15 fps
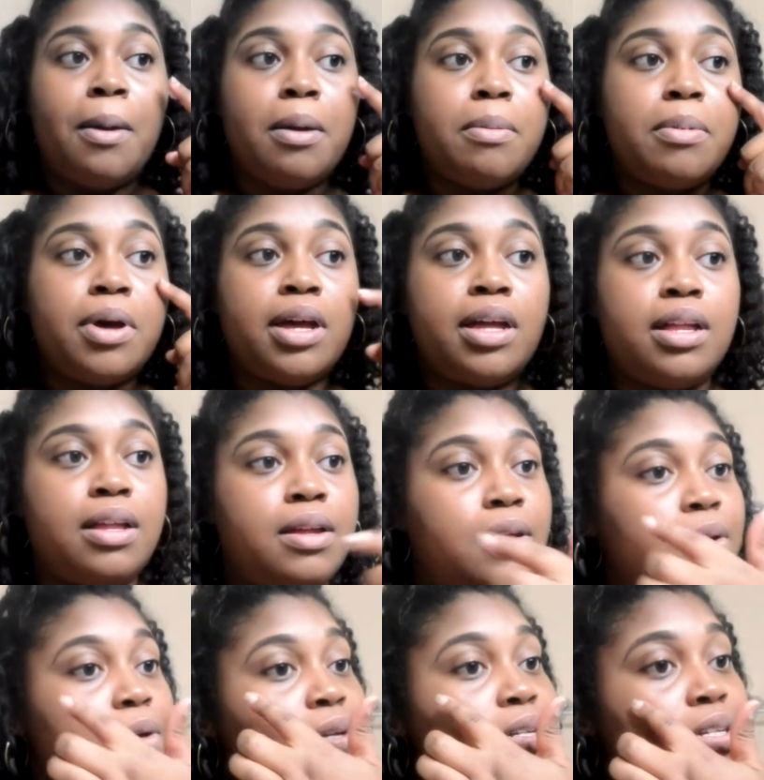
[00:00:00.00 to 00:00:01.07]
But
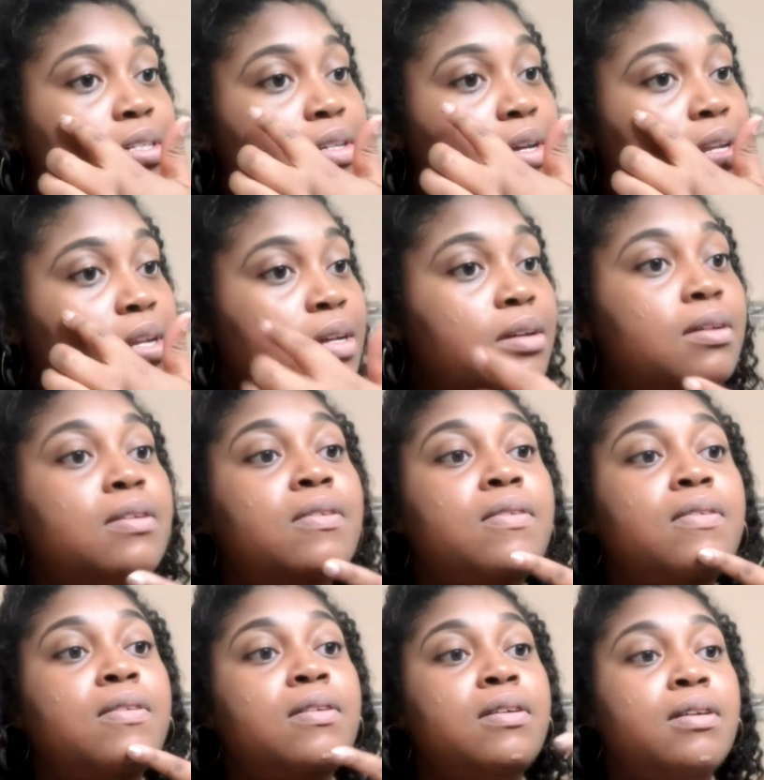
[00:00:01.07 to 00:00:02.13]
you're just gonna
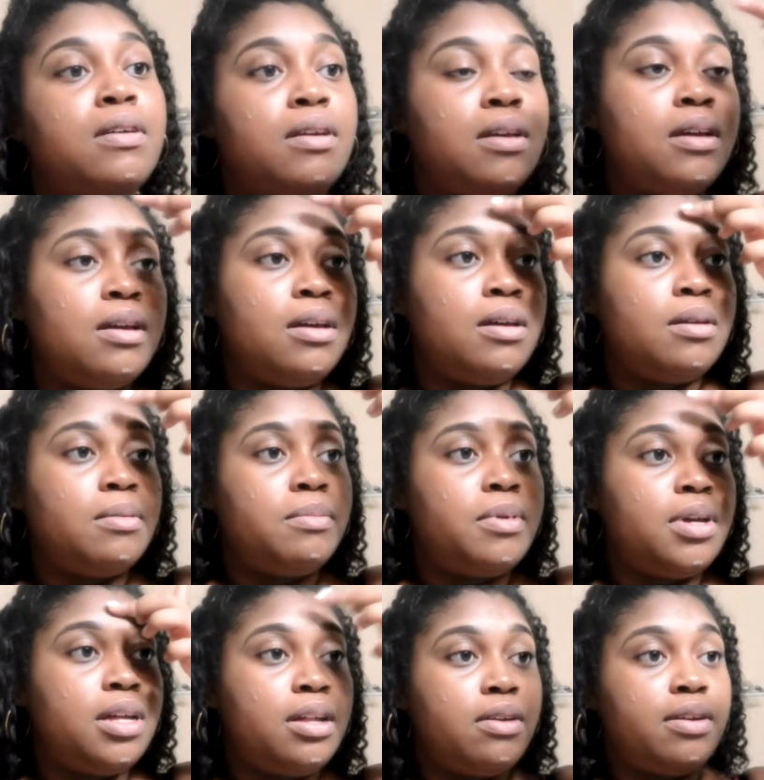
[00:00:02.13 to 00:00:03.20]

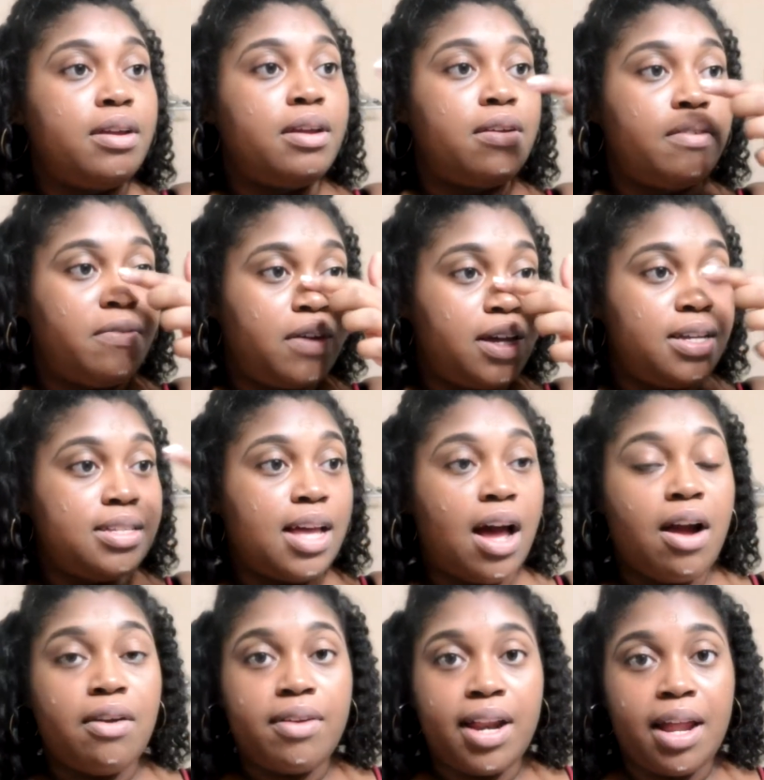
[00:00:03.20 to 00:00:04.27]
put it on your face.
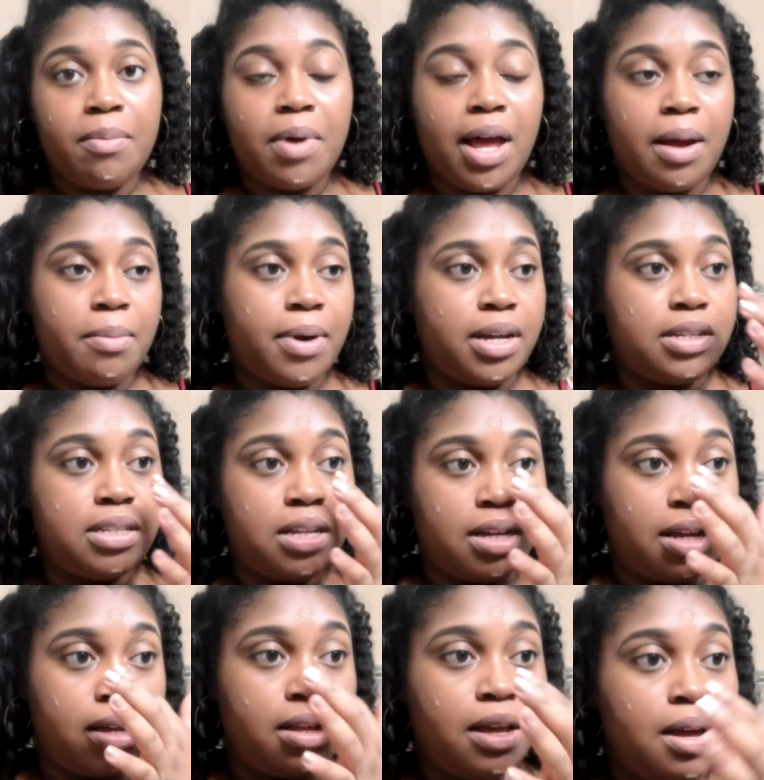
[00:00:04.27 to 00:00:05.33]
I already have my eyebrows
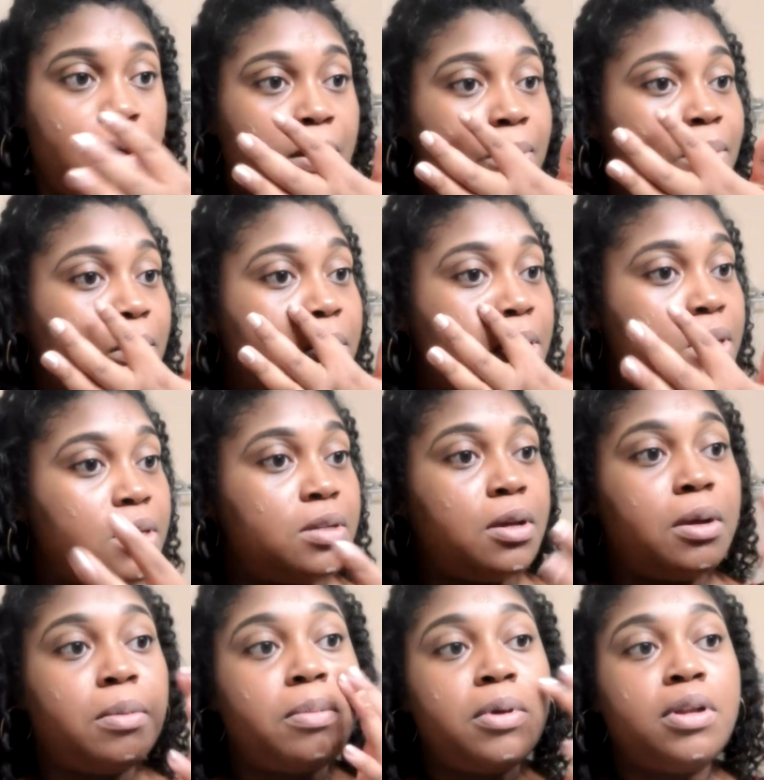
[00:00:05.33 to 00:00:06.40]
done, but you're
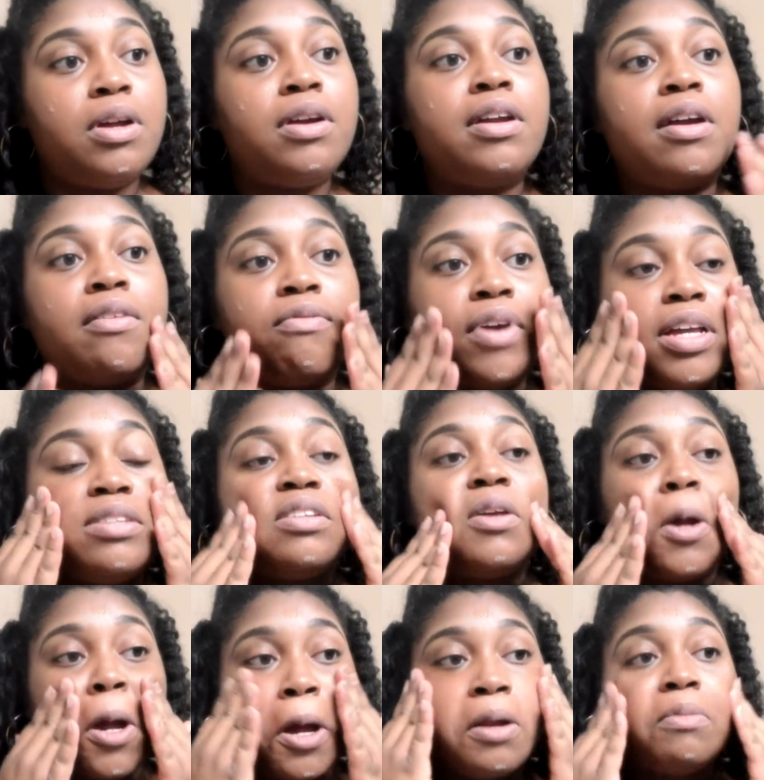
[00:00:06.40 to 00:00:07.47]
just gonna put it on your face
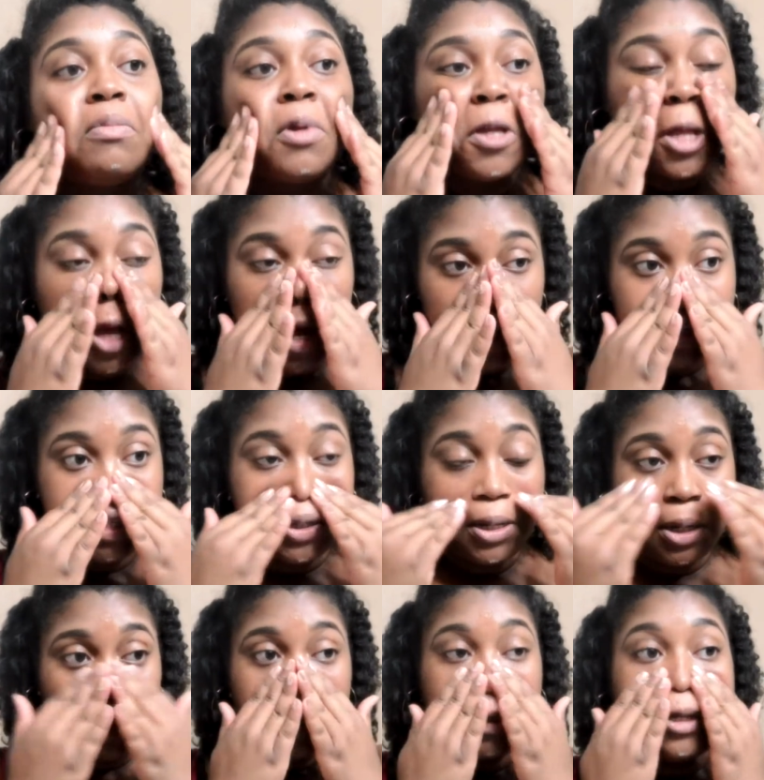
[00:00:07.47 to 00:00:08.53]
and you're gonna massage
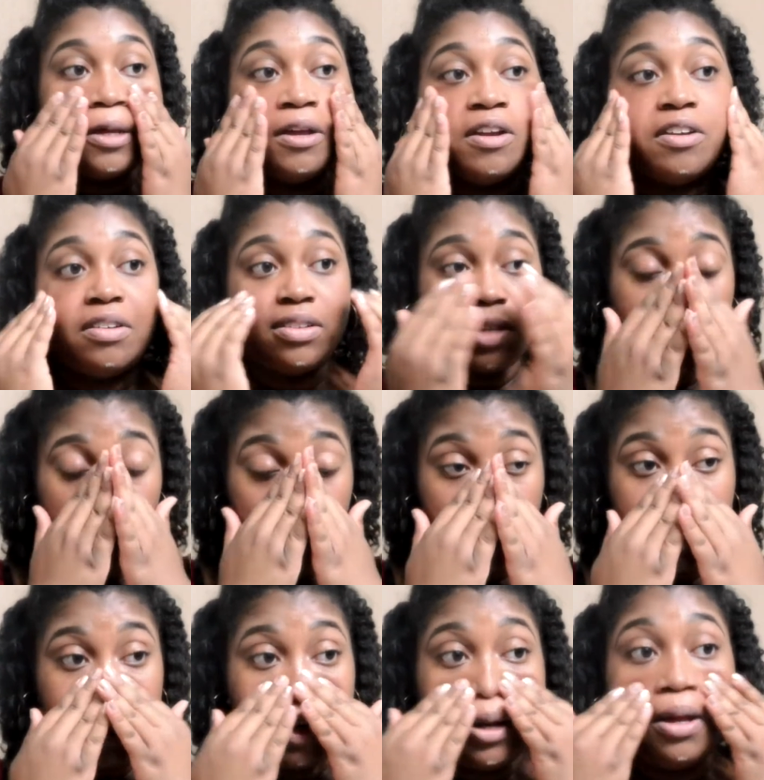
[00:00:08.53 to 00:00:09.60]
it into your
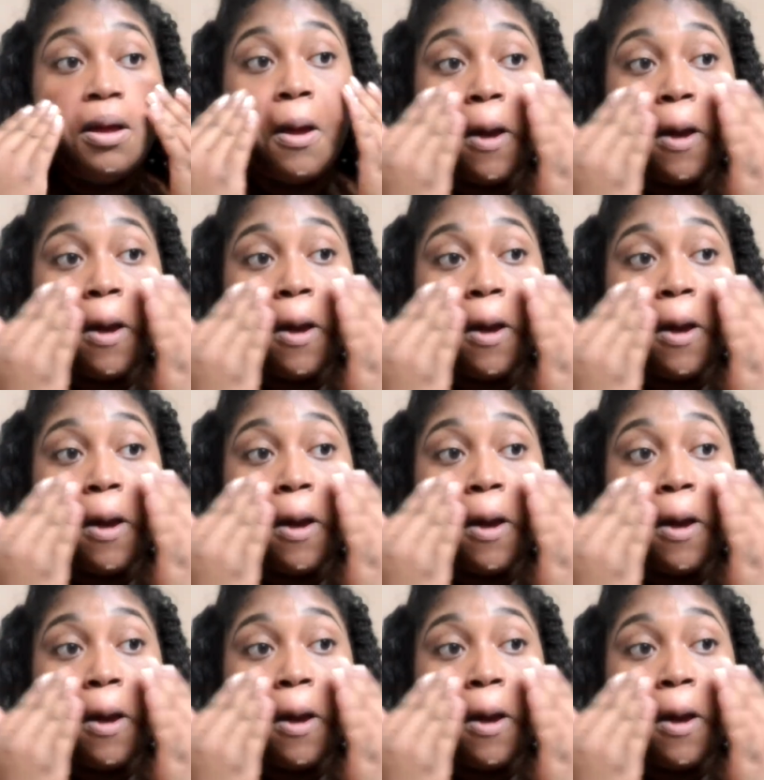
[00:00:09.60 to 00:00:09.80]
skin.